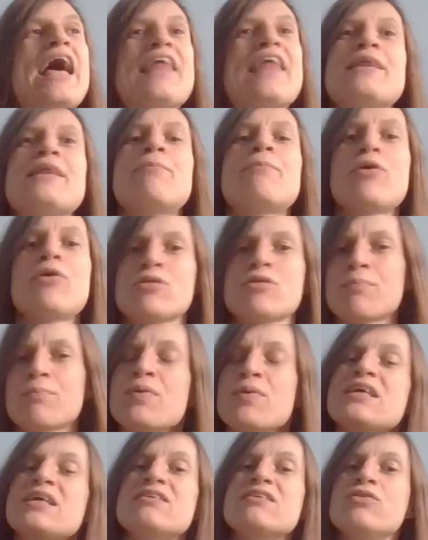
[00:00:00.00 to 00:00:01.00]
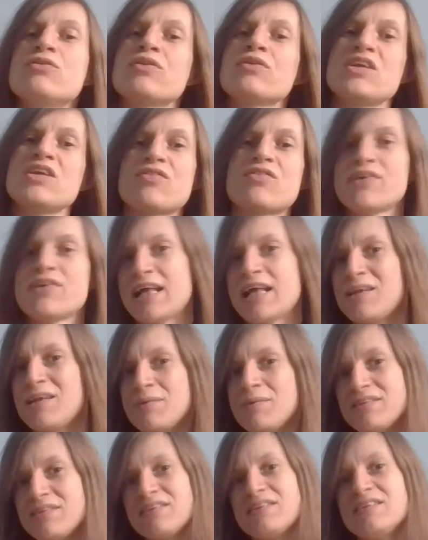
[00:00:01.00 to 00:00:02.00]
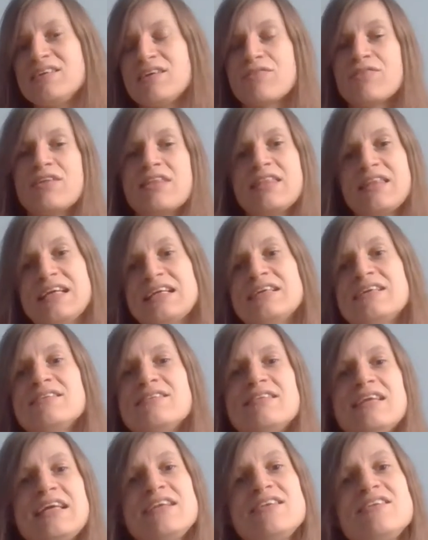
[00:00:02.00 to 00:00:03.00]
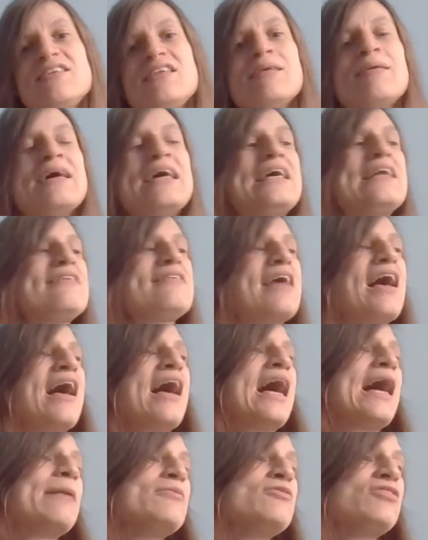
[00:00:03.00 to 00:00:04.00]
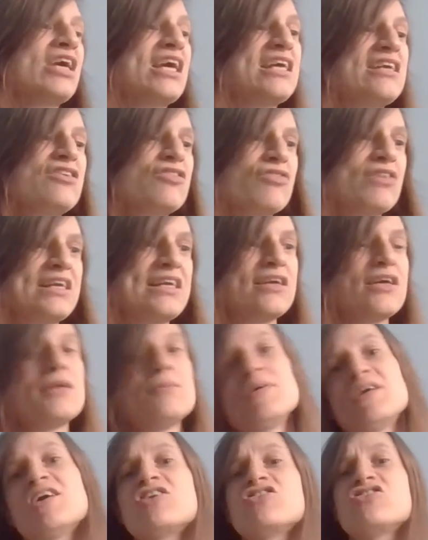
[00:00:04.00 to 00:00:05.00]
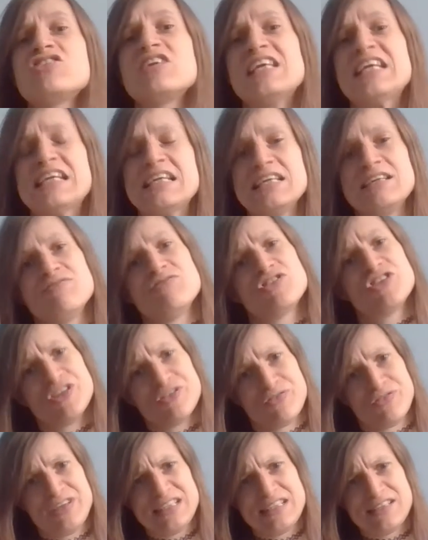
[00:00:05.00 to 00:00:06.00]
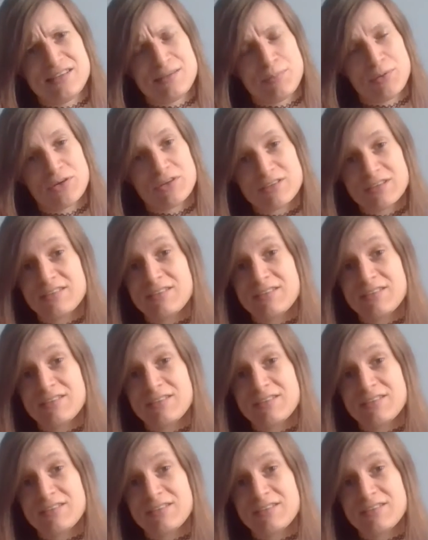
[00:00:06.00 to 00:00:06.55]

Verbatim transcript: and they both bring sort of different elements and different things into it. Uh, Jade's really good because she she reads the books